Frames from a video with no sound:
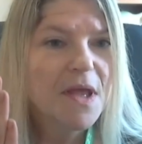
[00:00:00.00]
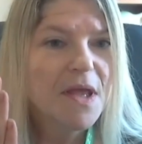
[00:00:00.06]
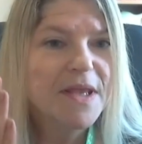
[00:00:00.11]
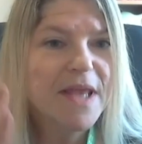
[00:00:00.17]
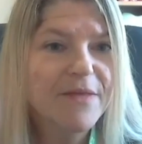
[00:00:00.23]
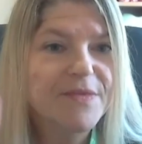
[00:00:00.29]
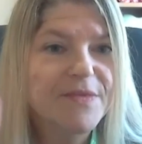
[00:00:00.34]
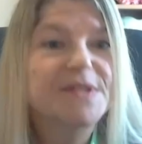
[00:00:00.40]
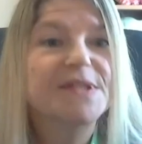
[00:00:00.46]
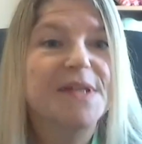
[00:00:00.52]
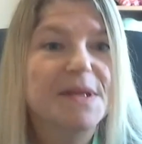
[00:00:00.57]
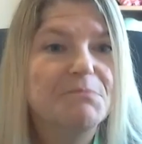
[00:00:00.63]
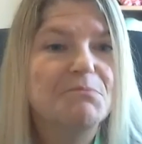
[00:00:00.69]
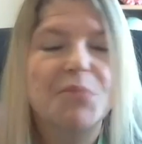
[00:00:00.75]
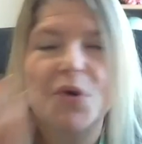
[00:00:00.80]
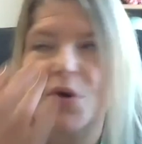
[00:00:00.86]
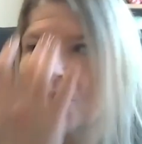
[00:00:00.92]
The
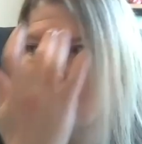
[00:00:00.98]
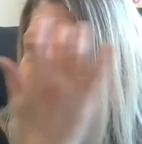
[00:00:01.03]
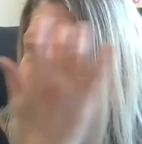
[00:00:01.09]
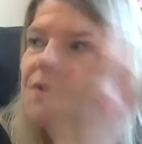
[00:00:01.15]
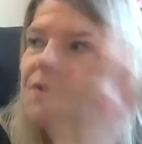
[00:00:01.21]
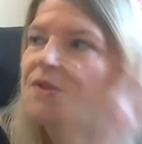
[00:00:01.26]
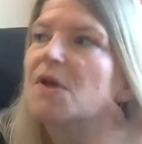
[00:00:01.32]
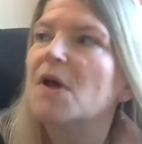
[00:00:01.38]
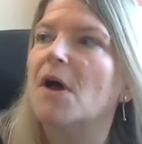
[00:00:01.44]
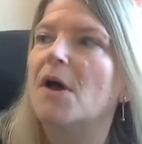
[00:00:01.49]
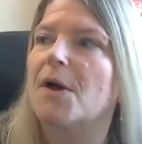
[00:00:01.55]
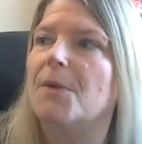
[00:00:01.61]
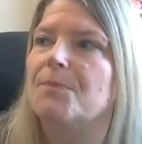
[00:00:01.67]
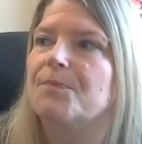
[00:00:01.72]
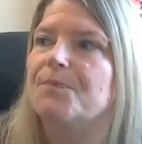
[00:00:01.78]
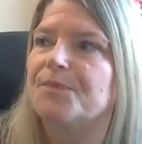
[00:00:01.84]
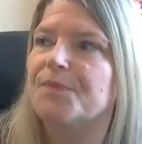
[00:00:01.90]
Slimpod.
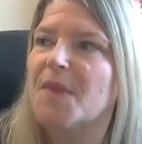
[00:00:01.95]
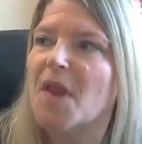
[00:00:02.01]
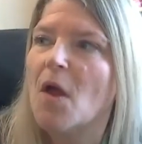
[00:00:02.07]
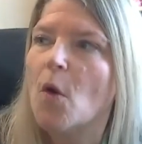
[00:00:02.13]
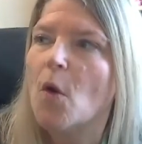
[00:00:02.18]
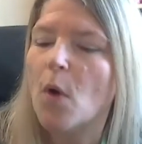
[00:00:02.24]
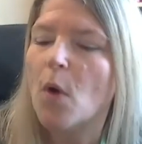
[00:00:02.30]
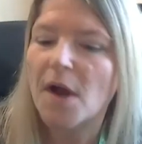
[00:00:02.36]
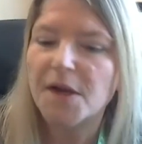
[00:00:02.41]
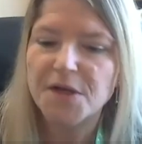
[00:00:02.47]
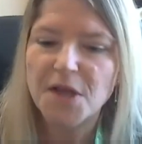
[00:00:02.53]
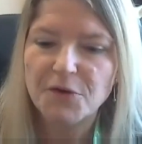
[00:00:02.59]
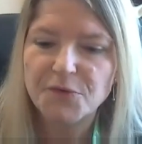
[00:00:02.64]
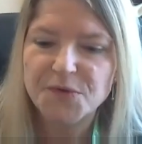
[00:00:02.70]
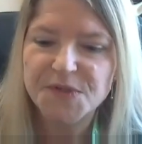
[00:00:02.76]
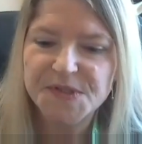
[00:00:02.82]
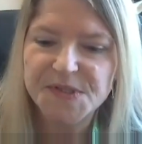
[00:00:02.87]
What I'd
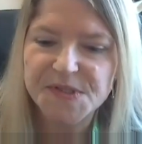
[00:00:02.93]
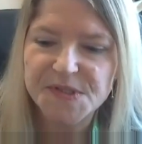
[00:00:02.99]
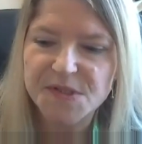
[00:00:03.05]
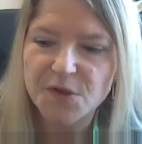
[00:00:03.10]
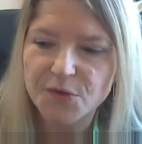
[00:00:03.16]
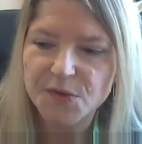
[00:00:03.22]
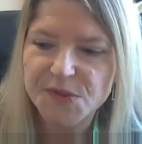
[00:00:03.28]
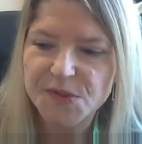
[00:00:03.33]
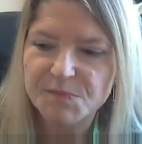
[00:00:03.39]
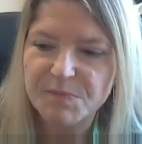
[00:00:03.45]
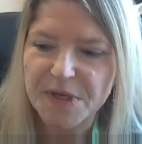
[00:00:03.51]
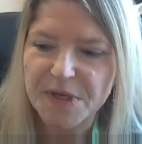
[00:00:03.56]
noticed is lots of